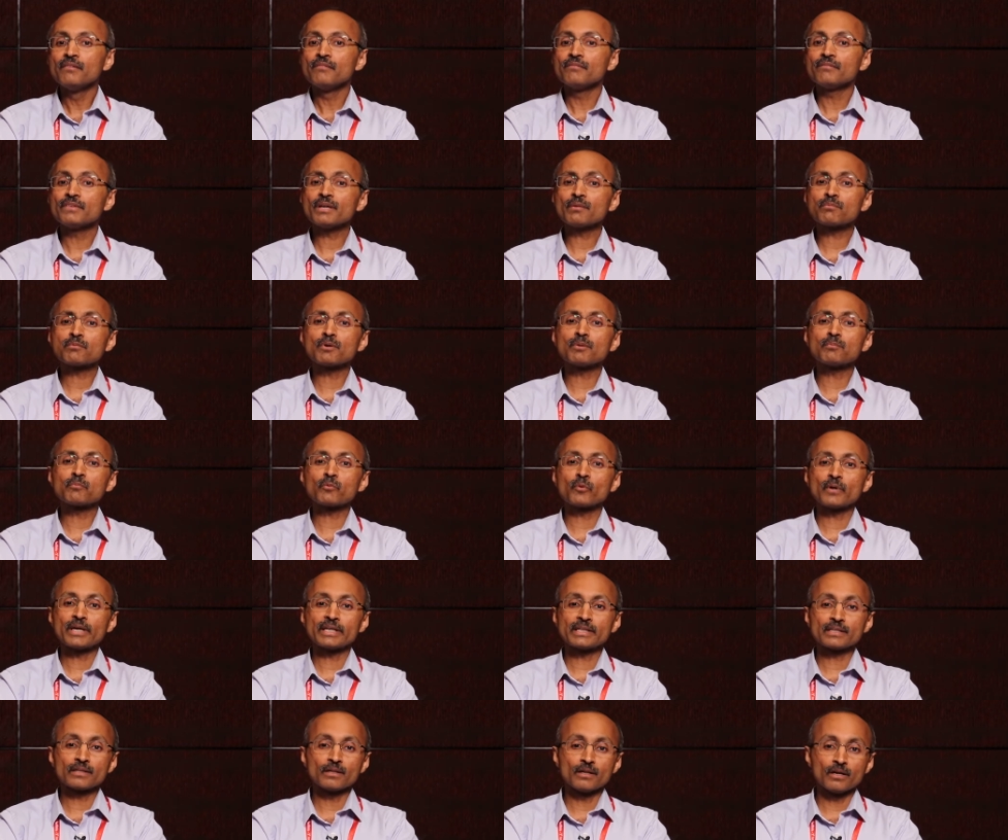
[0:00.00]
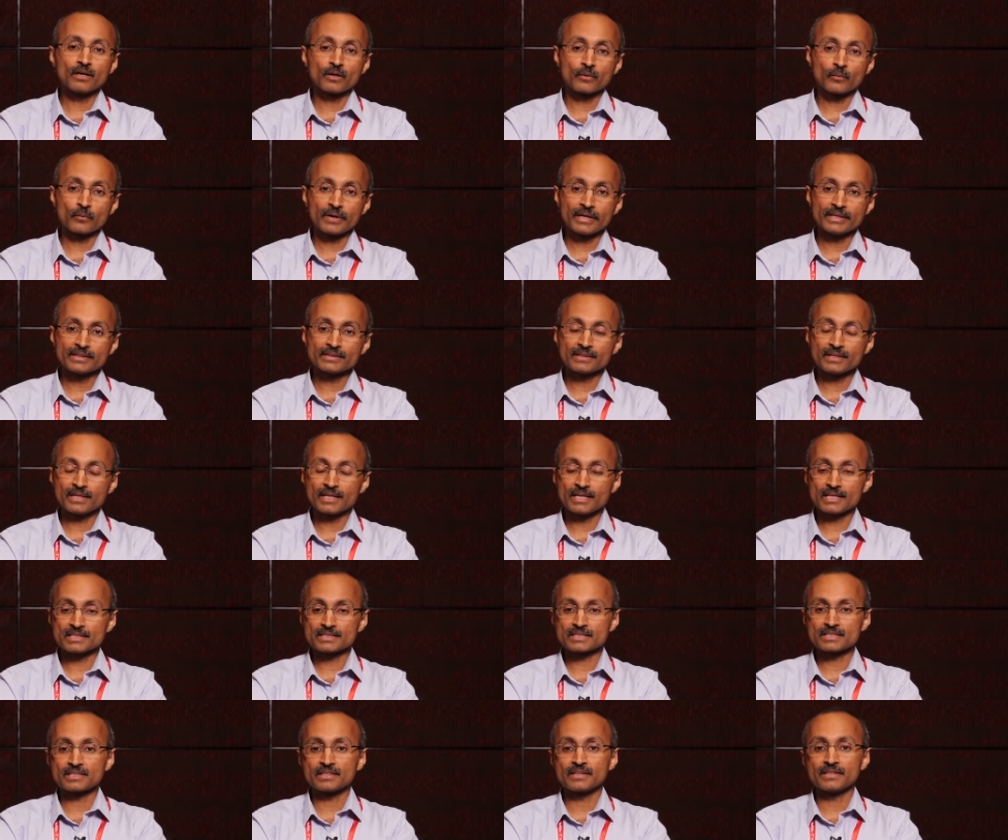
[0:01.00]
We have come quite a long way in the
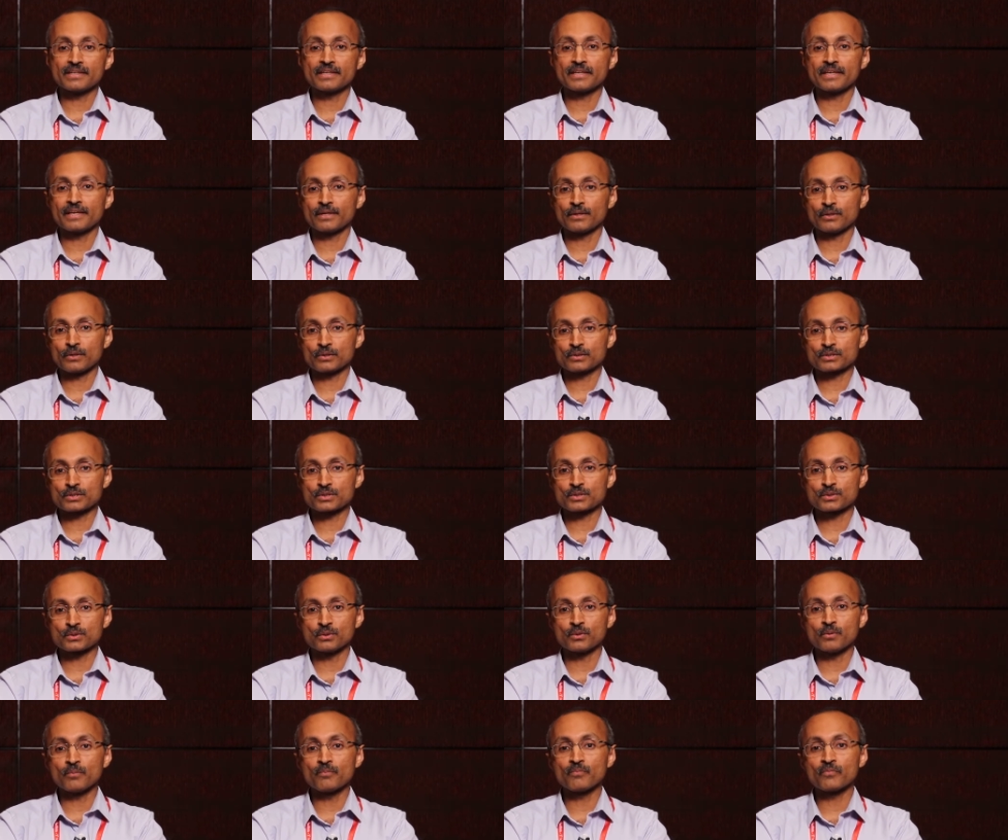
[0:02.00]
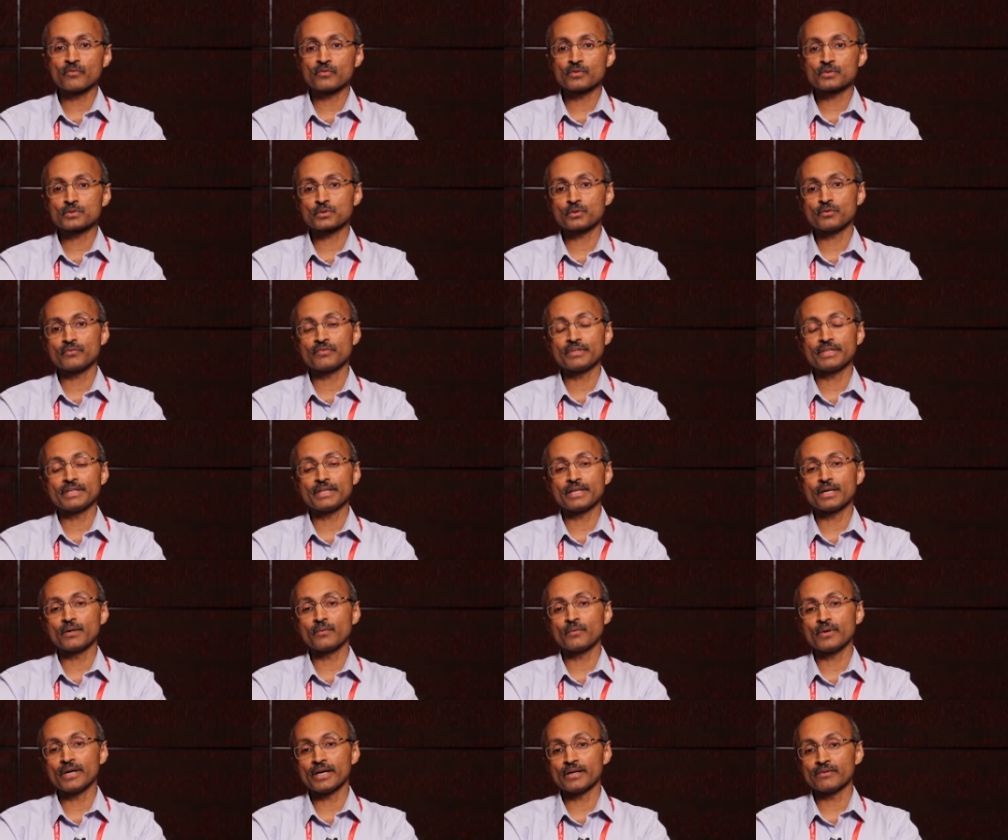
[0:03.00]
last decade or so. So we
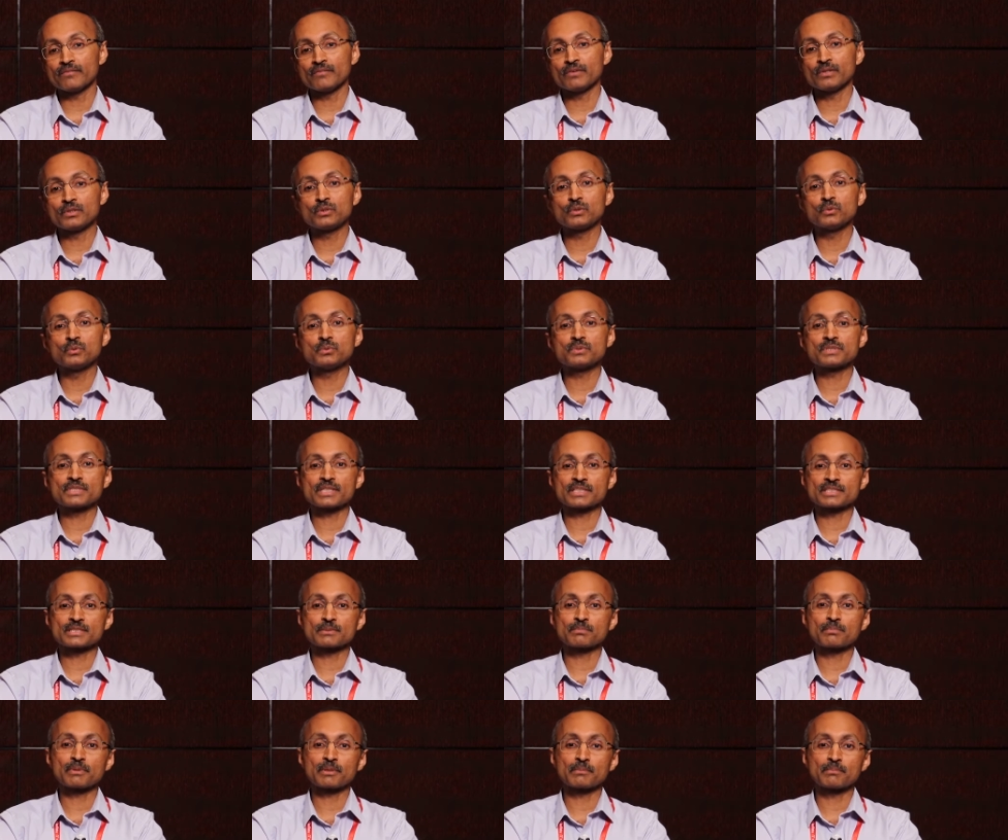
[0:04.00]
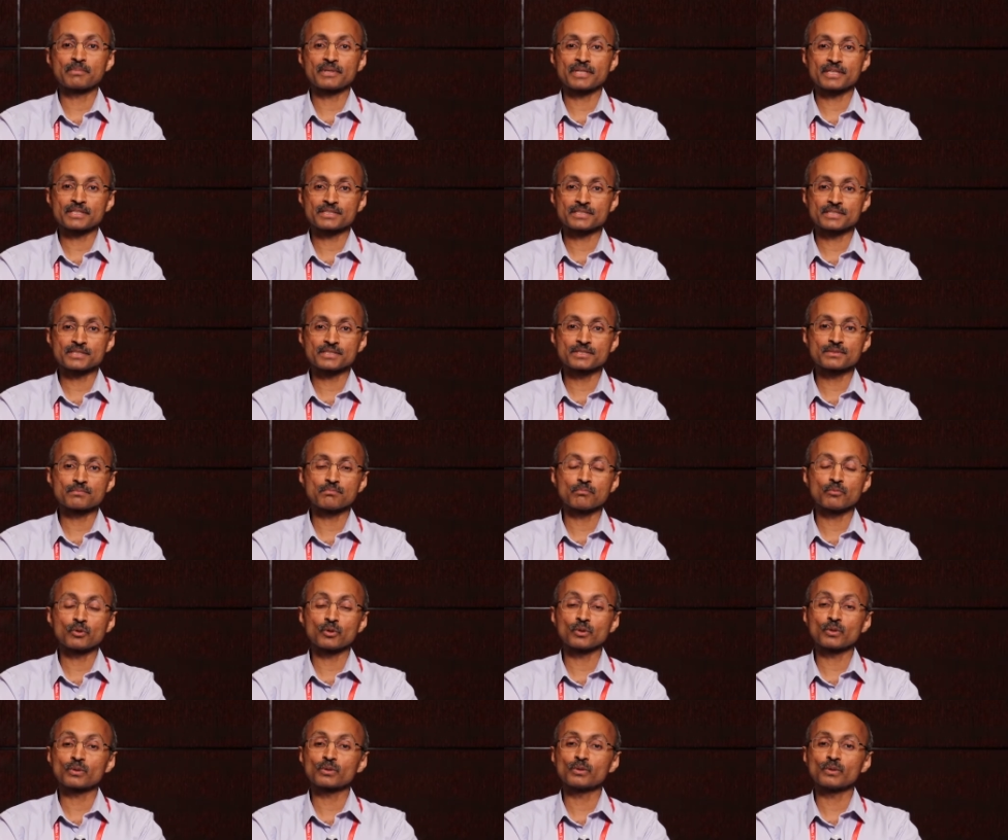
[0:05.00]
now have two such preparations,
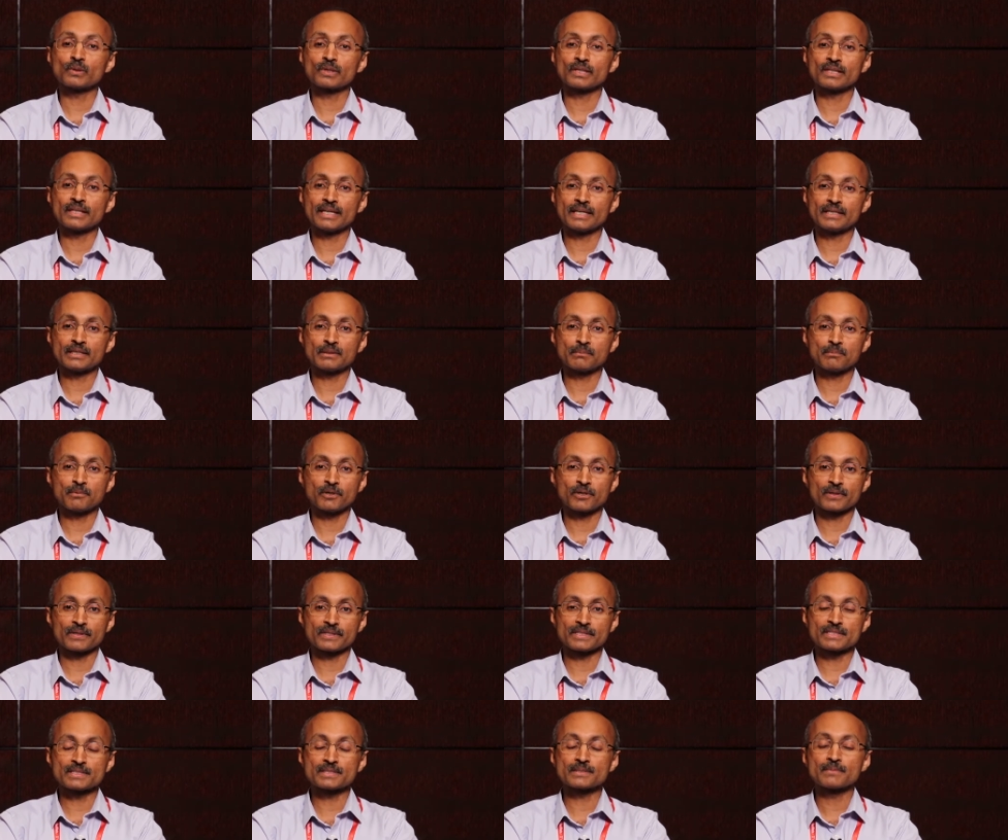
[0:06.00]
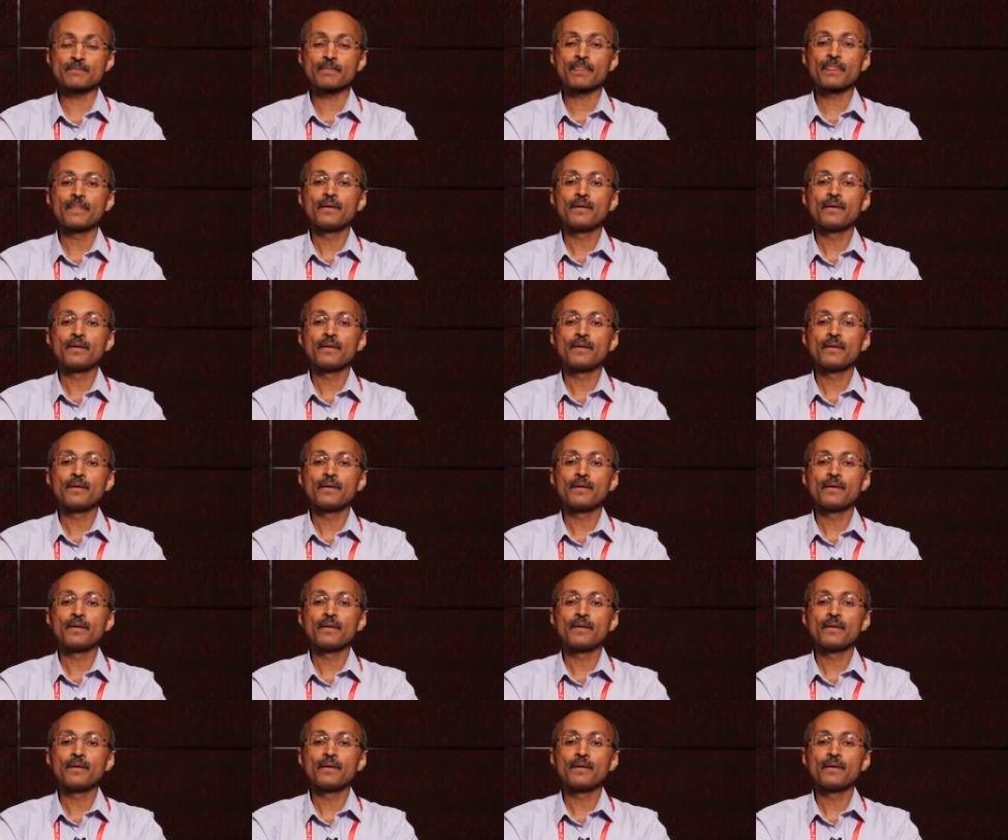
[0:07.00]
monoclonal antibodies.